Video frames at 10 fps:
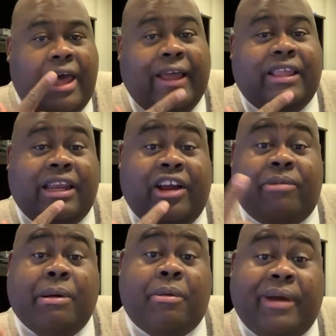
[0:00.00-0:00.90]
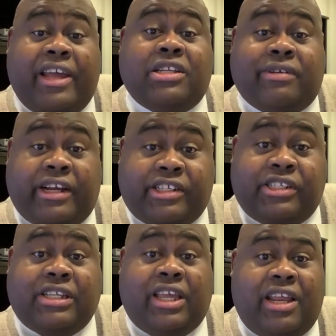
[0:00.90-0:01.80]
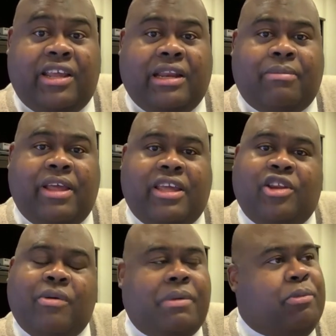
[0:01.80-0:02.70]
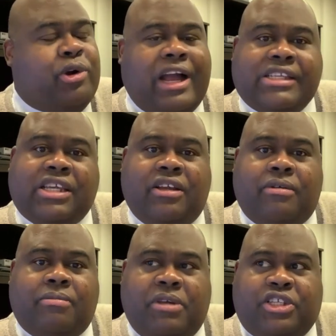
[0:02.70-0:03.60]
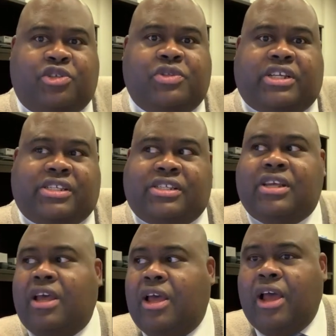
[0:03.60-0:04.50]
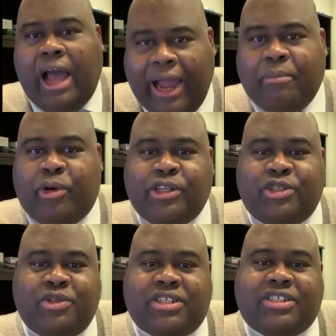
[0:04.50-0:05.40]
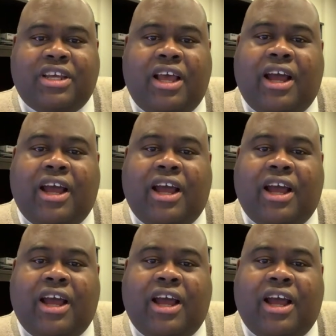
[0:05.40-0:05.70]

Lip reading: And then I remember my interactions in Kenya, and I'm like, you know what, people are asking me to do this, I'm going to do this.